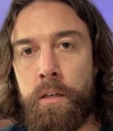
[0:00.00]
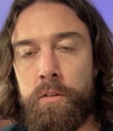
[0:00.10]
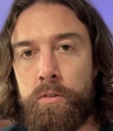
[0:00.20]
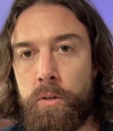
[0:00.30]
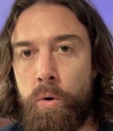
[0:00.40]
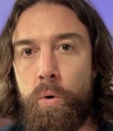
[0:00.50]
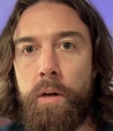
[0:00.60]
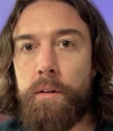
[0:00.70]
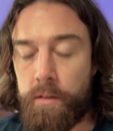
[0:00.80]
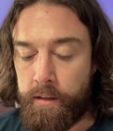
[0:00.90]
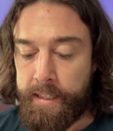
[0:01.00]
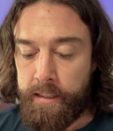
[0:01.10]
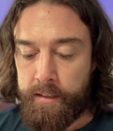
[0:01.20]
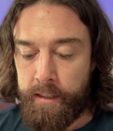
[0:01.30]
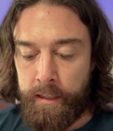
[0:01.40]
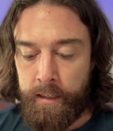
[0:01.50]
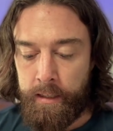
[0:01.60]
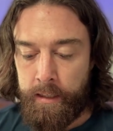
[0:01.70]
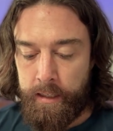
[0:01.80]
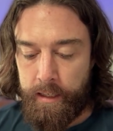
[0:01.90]
So,
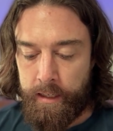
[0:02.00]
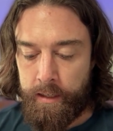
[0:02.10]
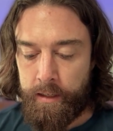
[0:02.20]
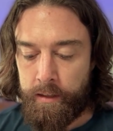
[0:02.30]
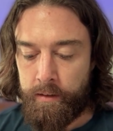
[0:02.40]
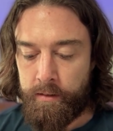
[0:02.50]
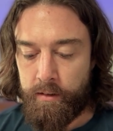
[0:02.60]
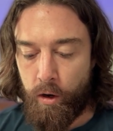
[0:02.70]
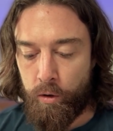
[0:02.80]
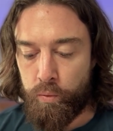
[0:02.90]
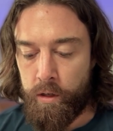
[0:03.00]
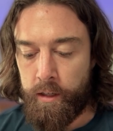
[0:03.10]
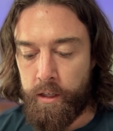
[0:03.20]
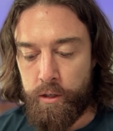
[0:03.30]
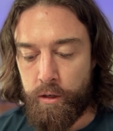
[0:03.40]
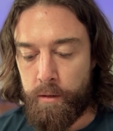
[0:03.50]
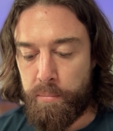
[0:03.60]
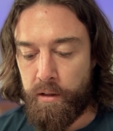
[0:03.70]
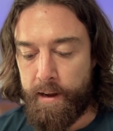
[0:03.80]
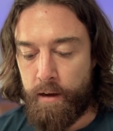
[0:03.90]
LinkedIn is a really good
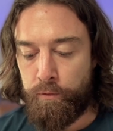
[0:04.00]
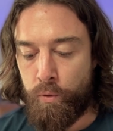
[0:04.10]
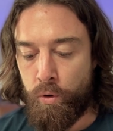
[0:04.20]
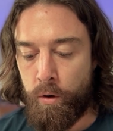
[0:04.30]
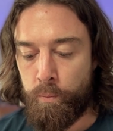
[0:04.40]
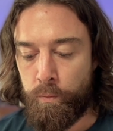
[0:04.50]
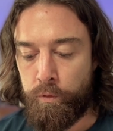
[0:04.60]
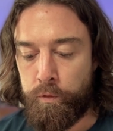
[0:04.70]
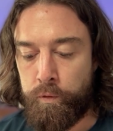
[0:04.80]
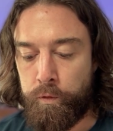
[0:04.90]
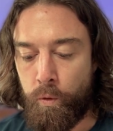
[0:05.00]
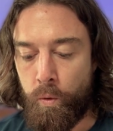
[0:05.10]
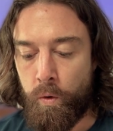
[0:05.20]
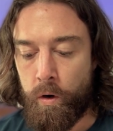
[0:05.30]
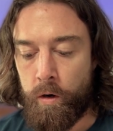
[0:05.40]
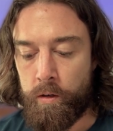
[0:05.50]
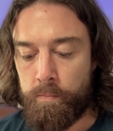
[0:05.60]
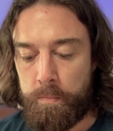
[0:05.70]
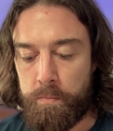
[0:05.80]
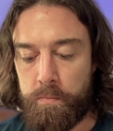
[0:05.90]
platform for